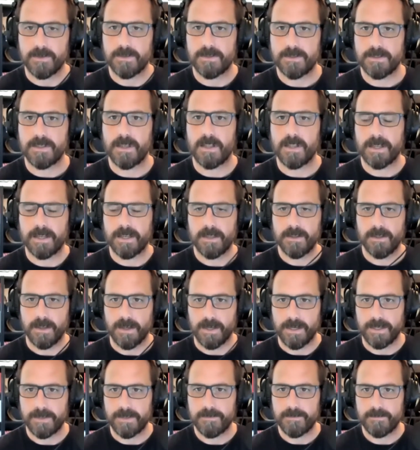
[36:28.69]
selling
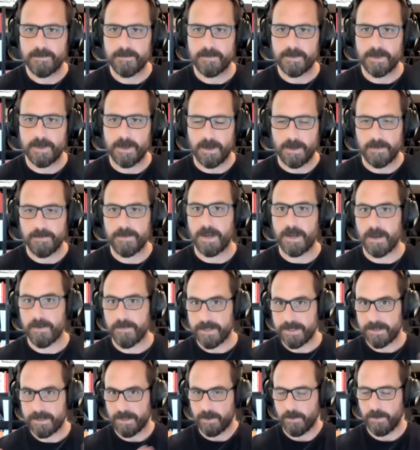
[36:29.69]
online,
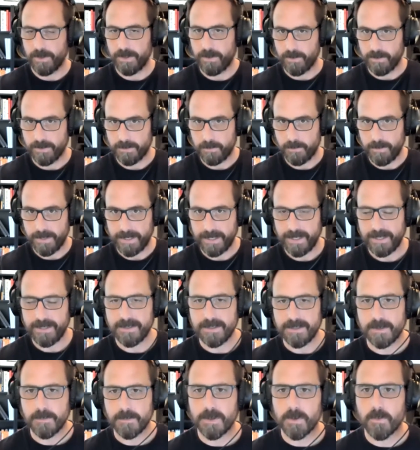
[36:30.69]
obviously going through
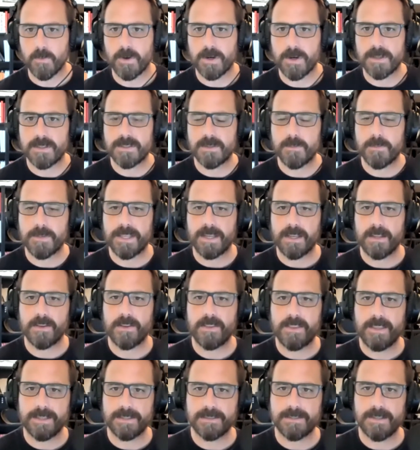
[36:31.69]
Speakeasy, but what are some of the
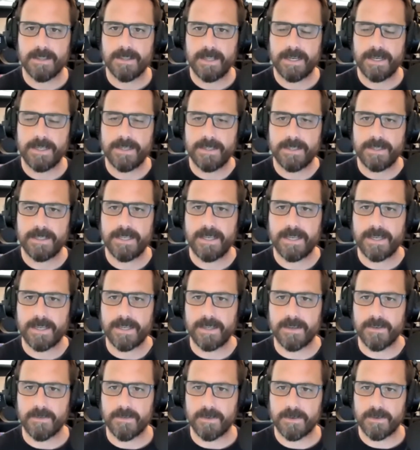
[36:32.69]
other things that they need to take
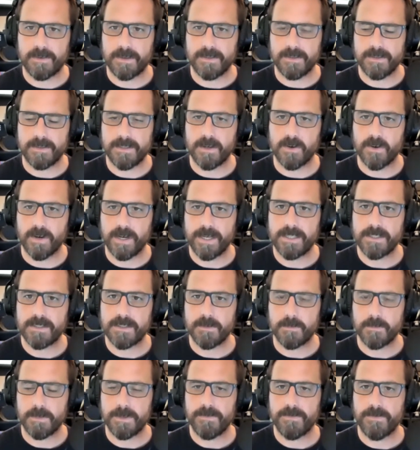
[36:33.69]
into
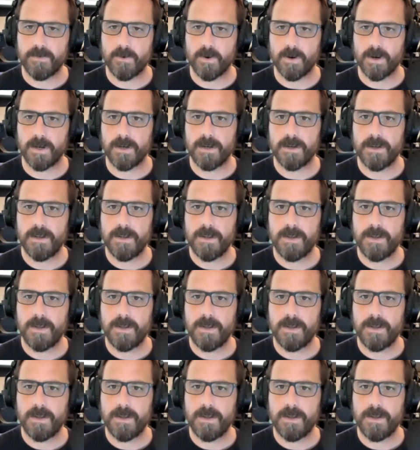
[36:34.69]
consideration before